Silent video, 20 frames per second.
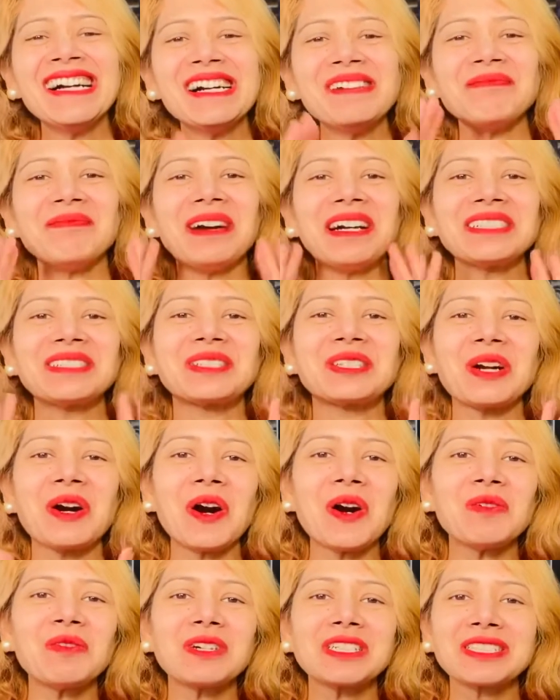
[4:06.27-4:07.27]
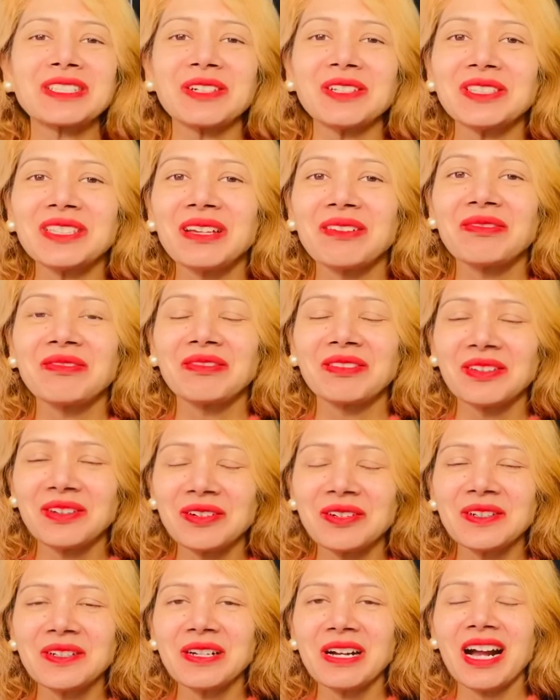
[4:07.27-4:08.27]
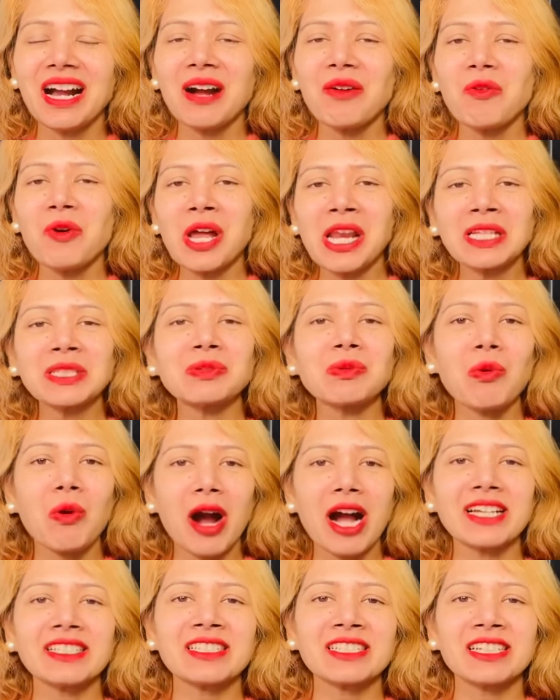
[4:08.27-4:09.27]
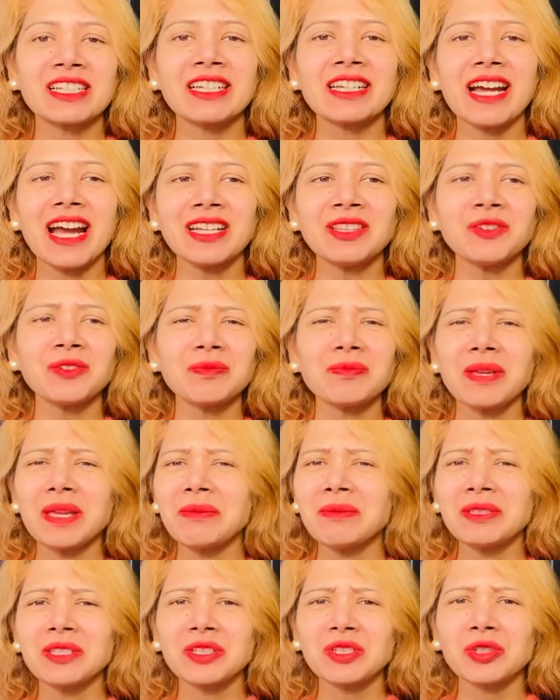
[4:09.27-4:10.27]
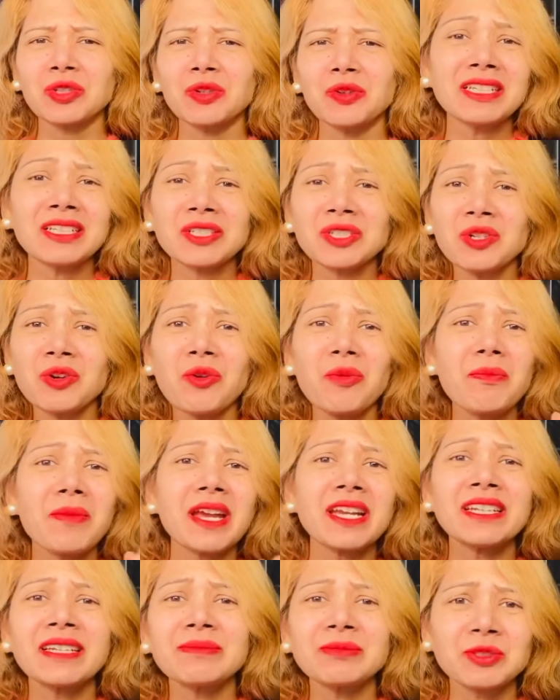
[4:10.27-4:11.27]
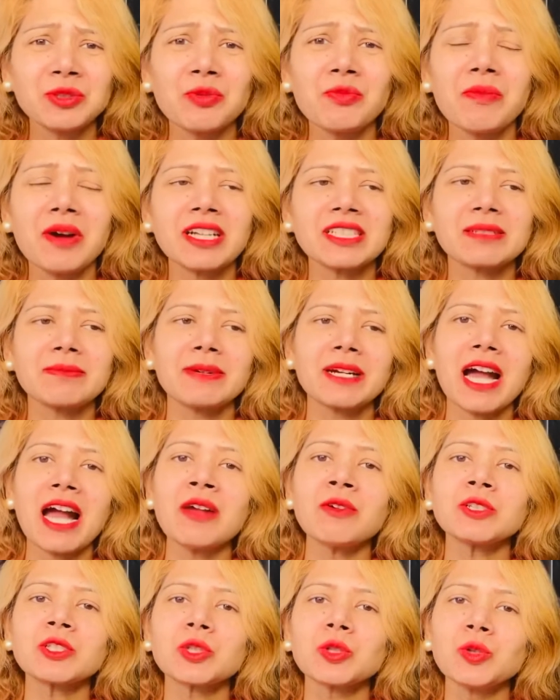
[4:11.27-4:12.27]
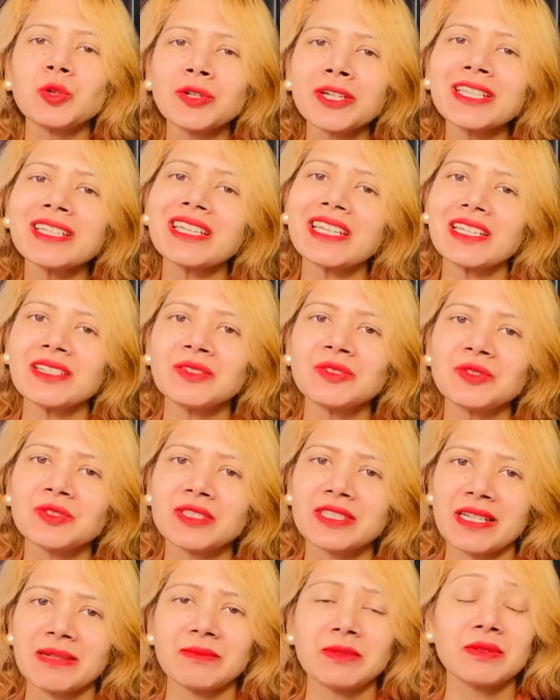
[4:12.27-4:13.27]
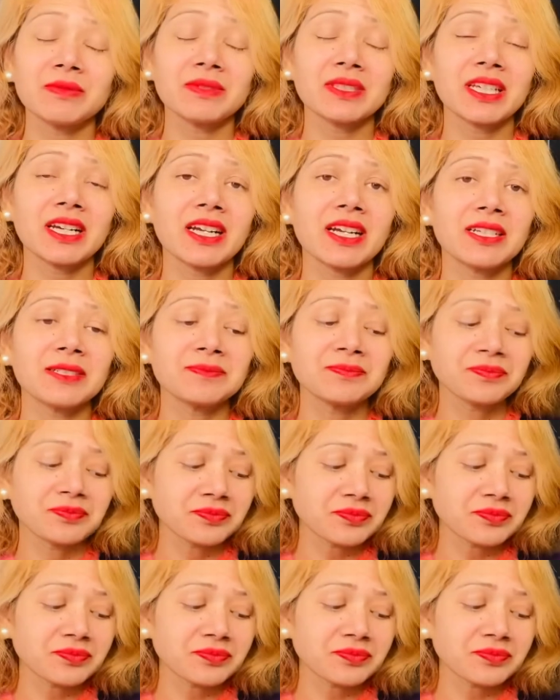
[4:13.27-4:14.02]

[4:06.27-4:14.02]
my jaw was on the floor when I was watching it. I thought maybe the show made up too much, but I was looking into some of the